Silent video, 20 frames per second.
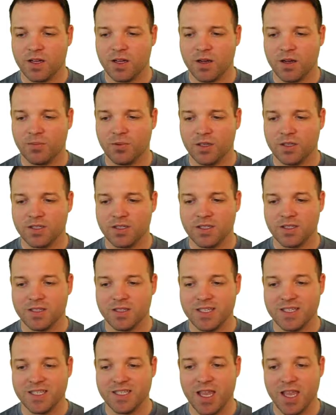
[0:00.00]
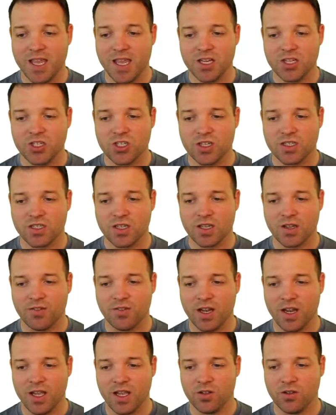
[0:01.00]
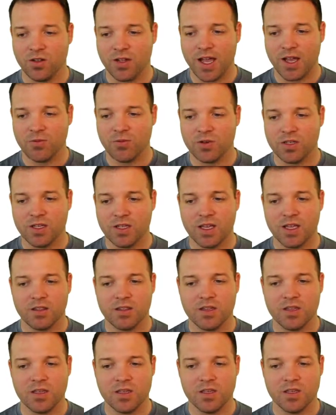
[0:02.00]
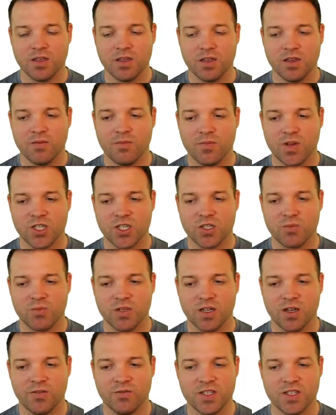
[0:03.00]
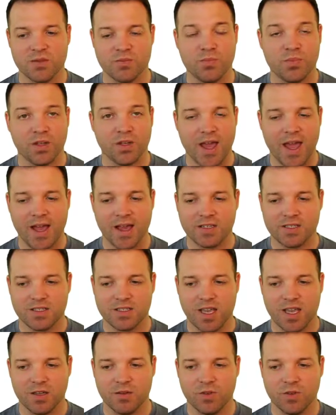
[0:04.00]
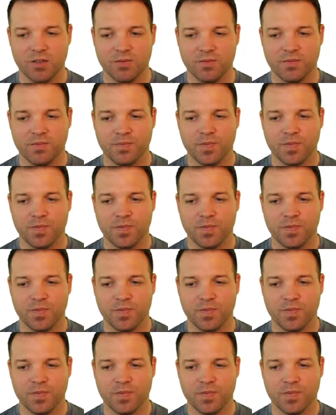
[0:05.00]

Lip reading: plugged in the tangent of that angle, I would get the measurement of this black segment.